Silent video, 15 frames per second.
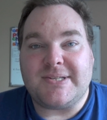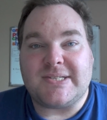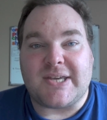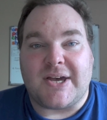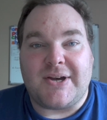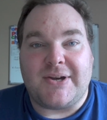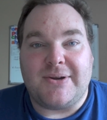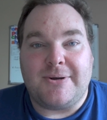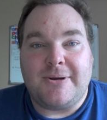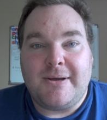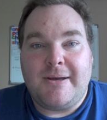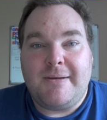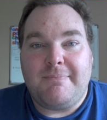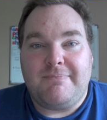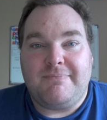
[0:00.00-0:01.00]
So
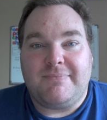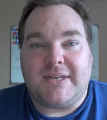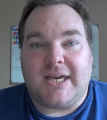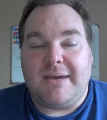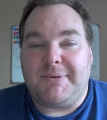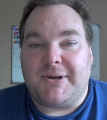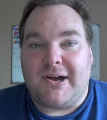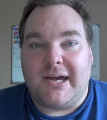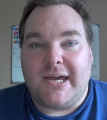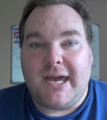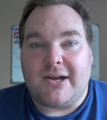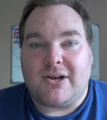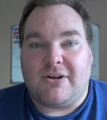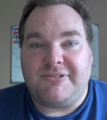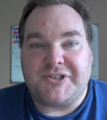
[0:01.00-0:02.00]
keep an eye
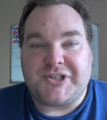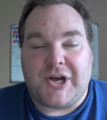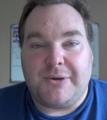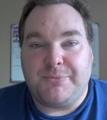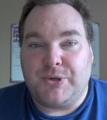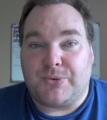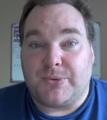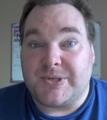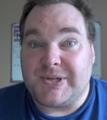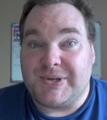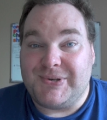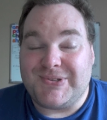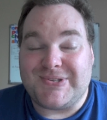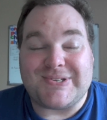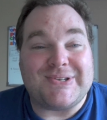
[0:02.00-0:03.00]
out. Coffee Time will
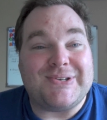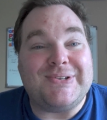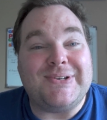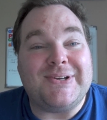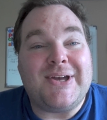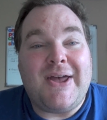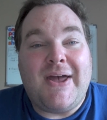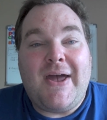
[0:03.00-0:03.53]
return soon.